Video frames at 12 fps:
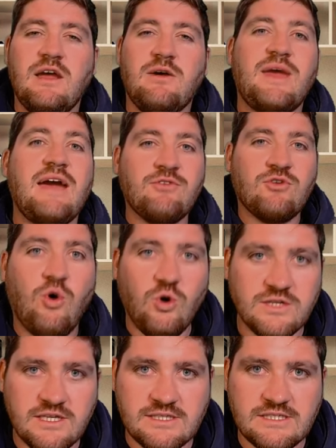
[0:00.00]
we haven't
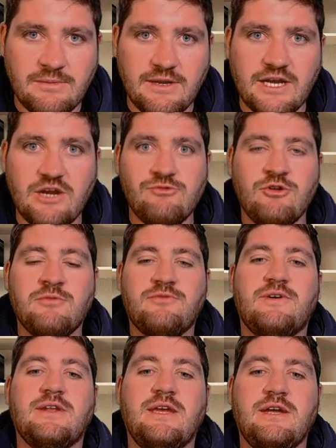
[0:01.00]
called in somebody like a Ruben
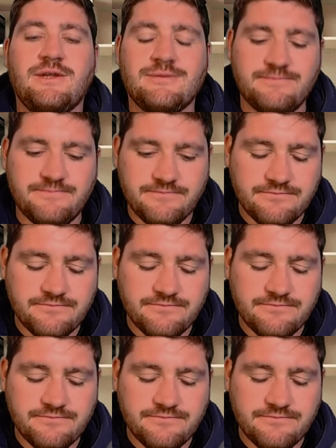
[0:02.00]
van Heerden.